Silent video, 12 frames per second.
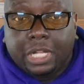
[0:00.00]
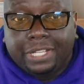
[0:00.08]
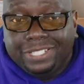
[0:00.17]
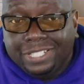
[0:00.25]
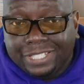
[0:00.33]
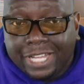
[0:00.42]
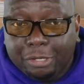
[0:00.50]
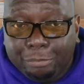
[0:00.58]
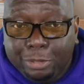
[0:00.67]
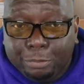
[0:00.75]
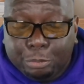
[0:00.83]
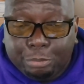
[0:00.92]
I see a lot of
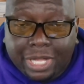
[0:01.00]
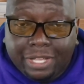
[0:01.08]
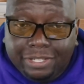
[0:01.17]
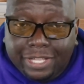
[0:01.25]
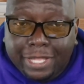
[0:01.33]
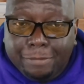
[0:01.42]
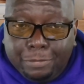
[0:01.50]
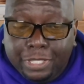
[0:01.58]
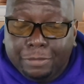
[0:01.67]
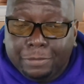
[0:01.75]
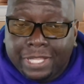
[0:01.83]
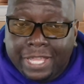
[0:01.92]
people buying
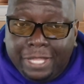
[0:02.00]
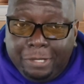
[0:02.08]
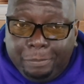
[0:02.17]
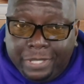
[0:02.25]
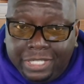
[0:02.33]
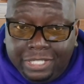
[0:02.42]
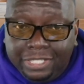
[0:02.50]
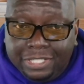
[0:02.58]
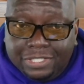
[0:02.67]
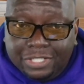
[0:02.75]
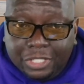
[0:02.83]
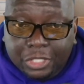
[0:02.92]
M-Gig
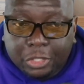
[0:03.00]
APs